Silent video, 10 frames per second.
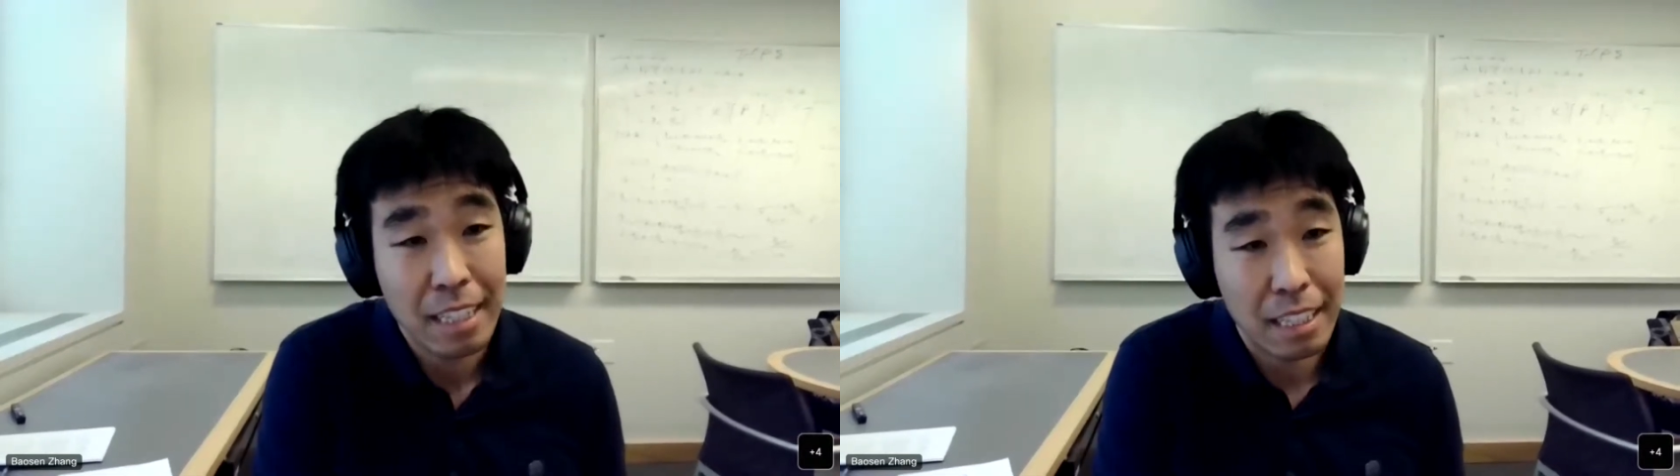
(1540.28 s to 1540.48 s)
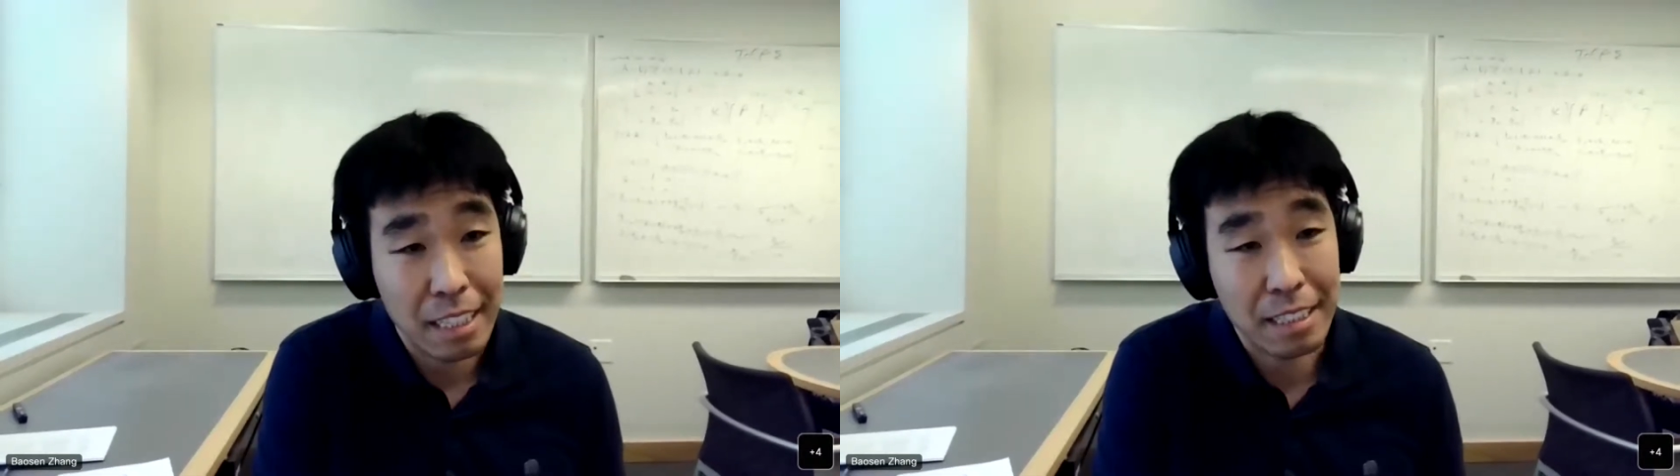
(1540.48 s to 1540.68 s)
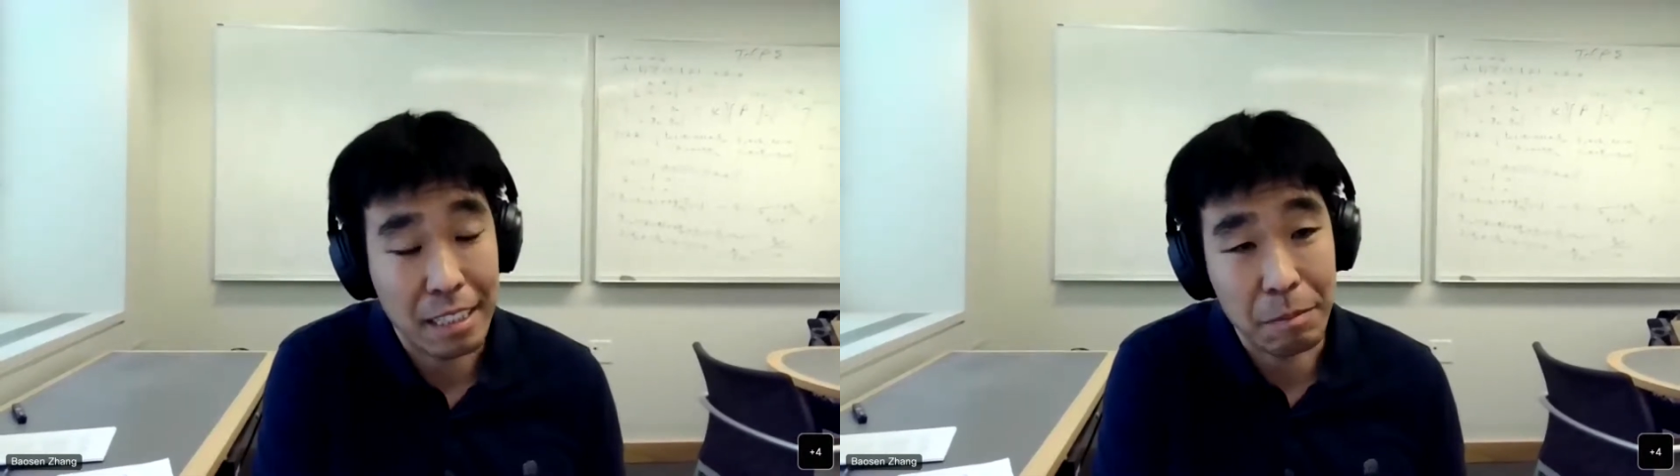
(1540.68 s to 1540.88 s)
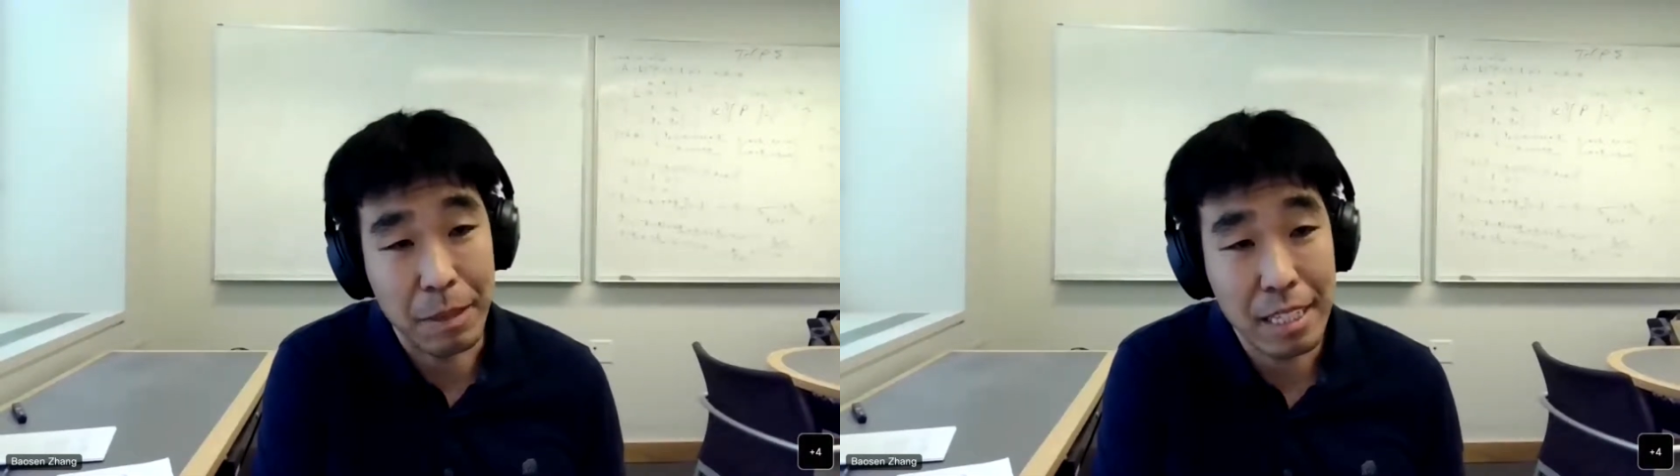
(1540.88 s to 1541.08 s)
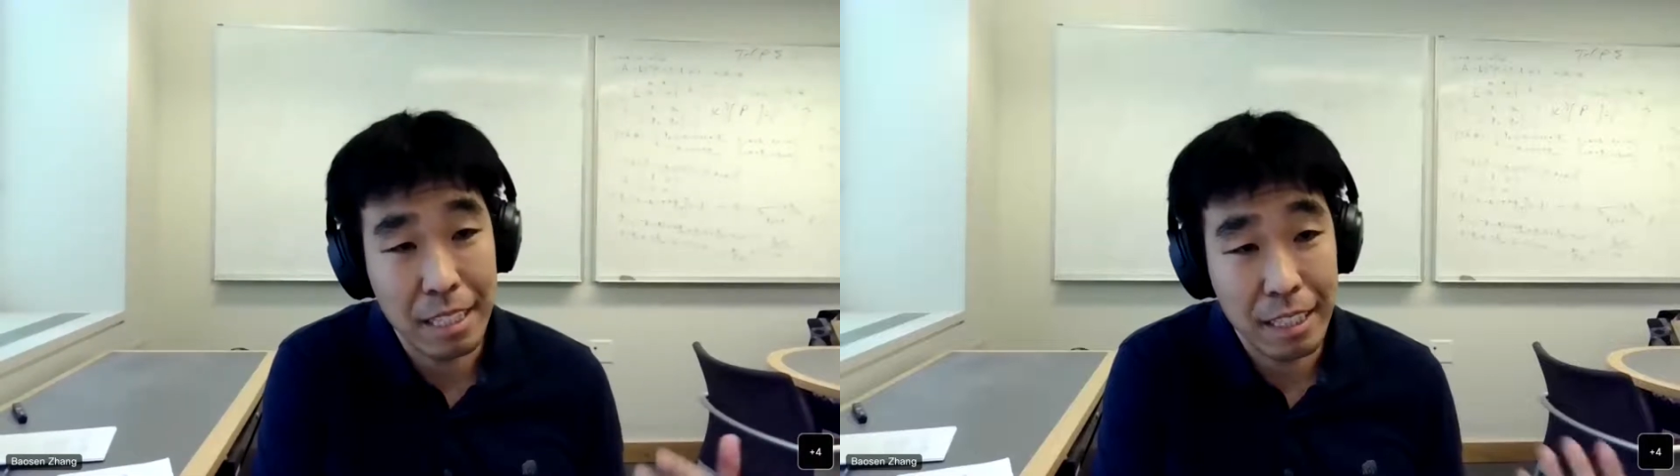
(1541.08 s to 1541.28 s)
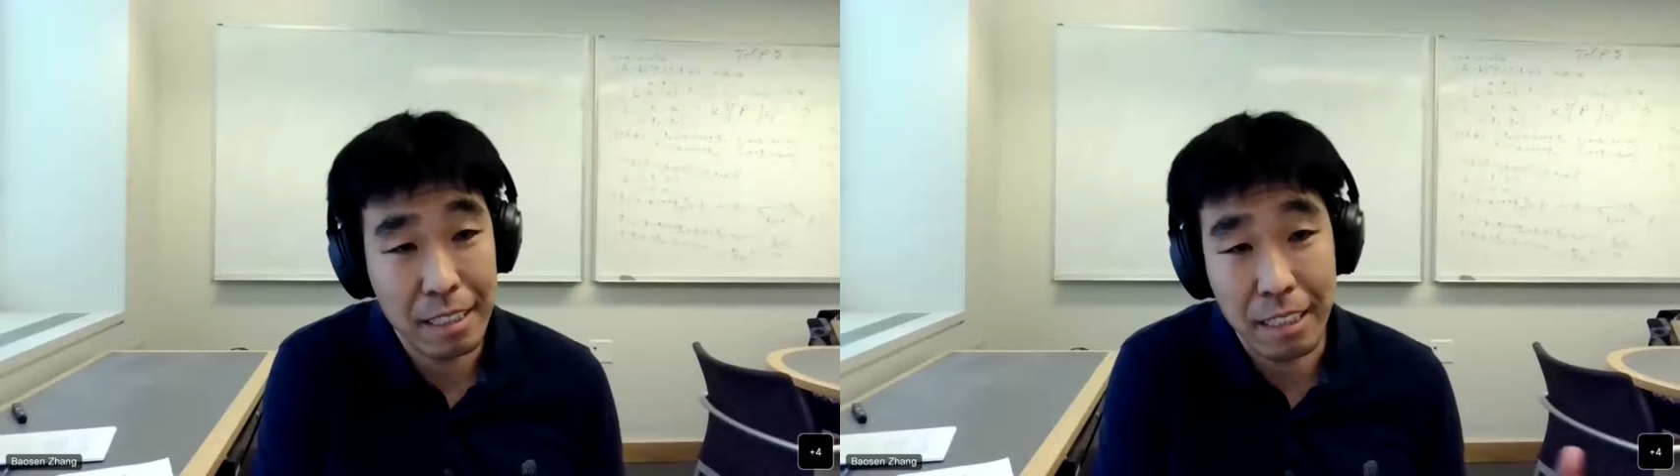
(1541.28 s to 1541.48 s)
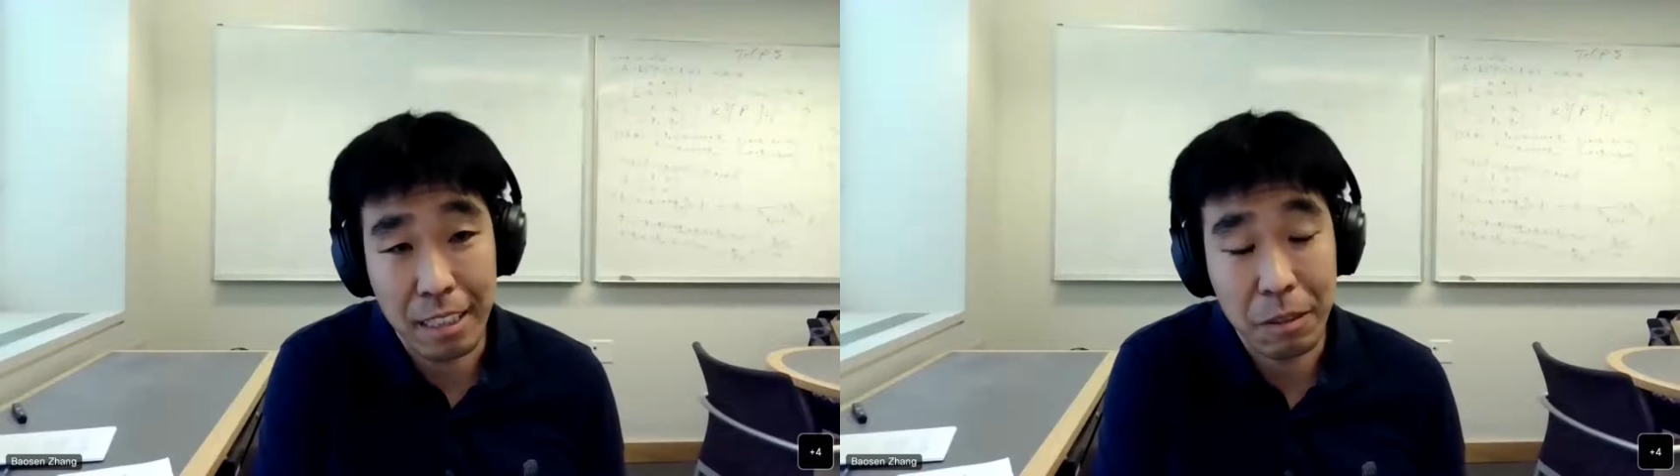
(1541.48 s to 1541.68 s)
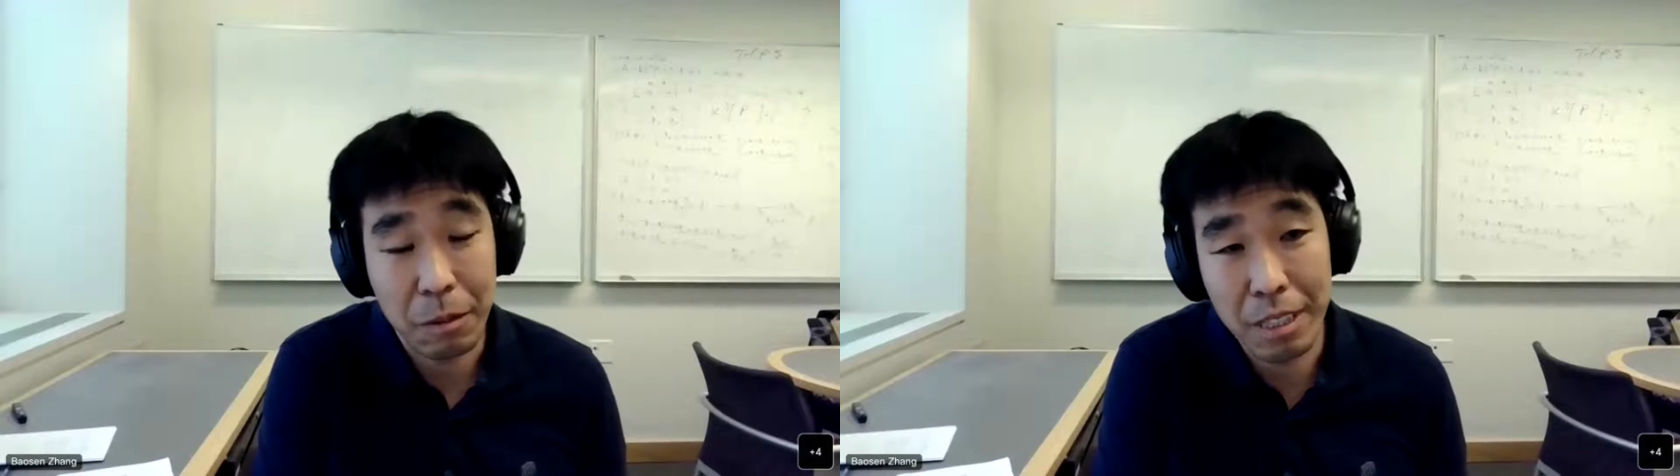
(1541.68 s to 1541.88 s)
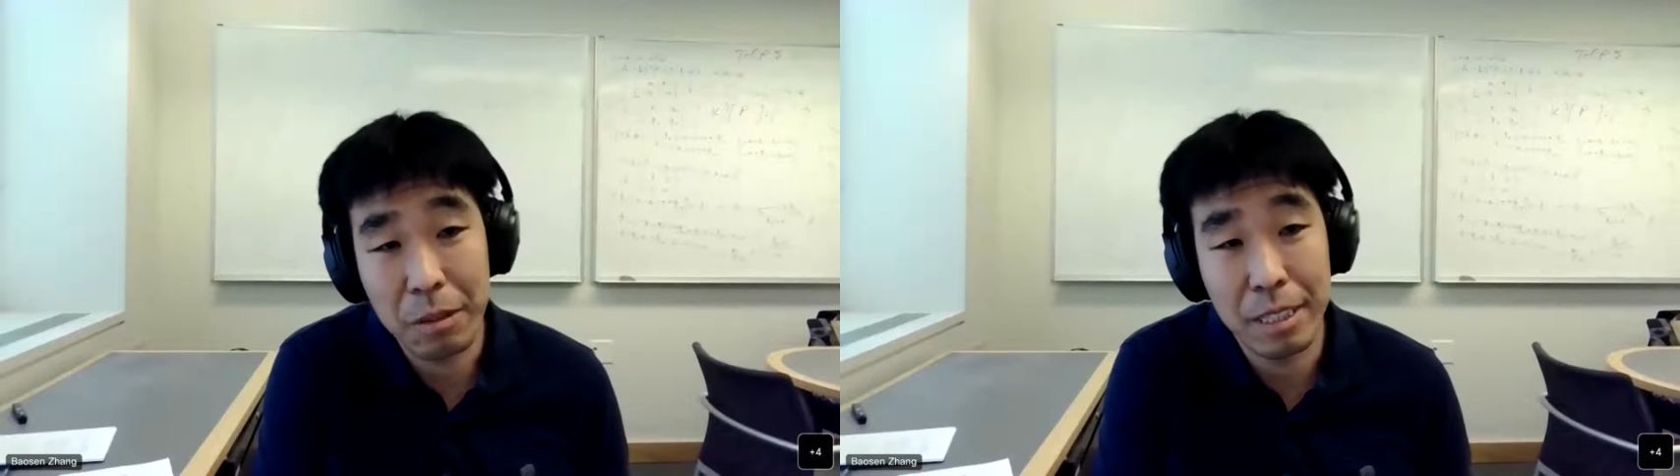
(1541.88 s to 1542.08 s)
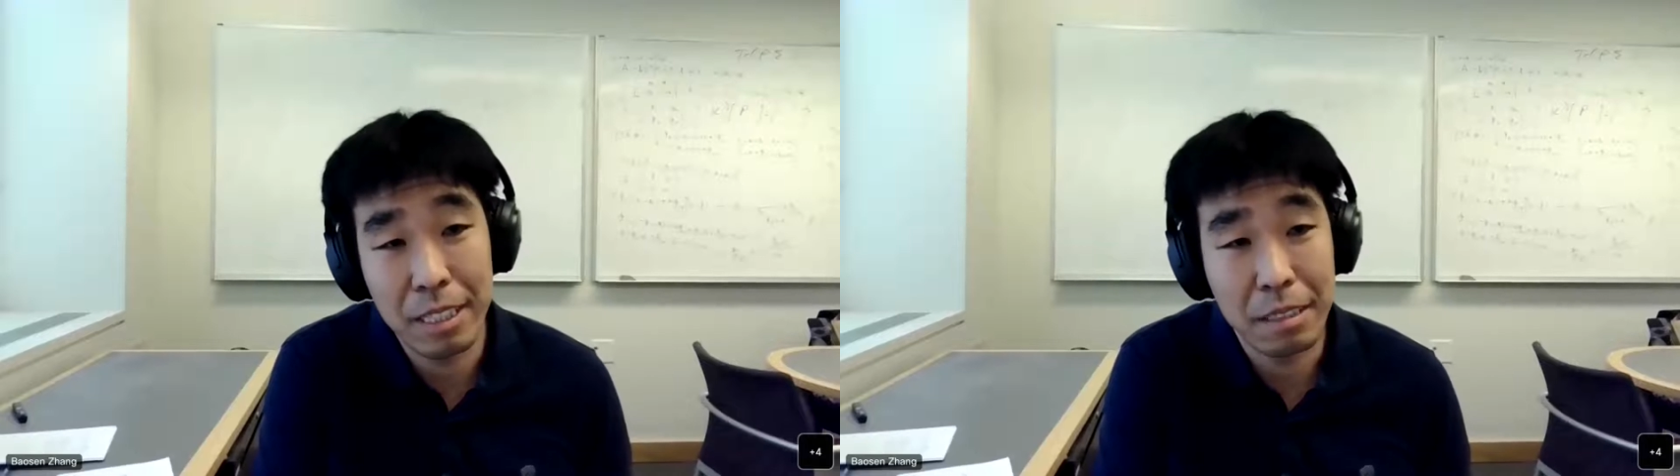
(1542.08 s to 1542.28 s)
It's much easier to
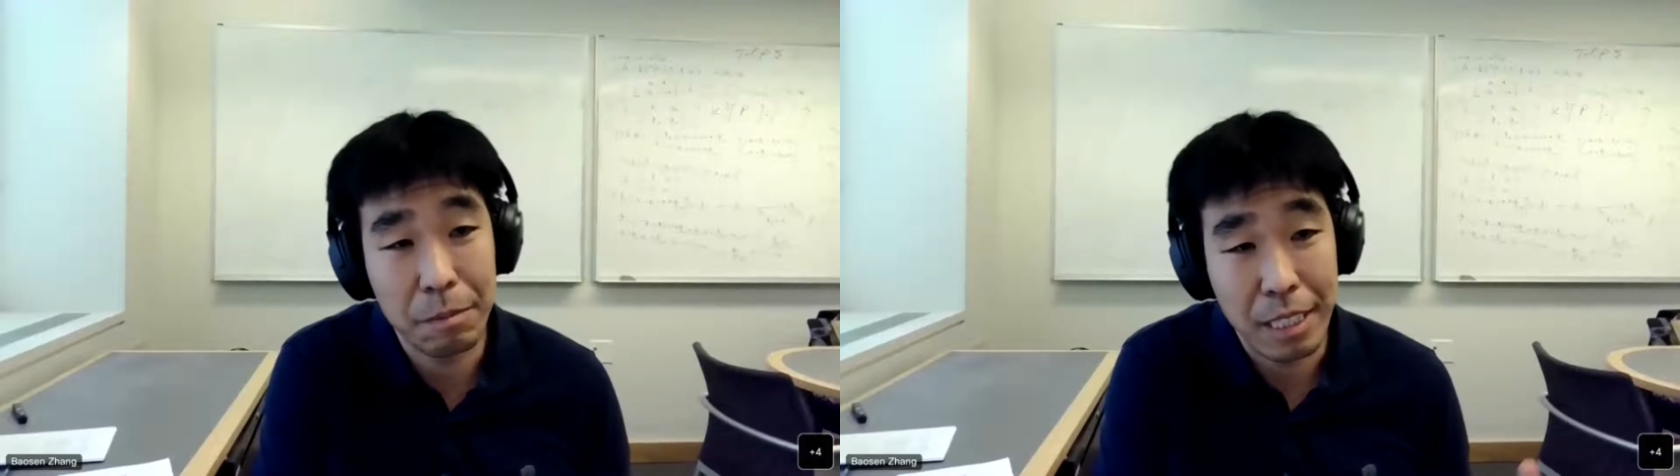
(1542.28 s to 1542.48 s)
work with,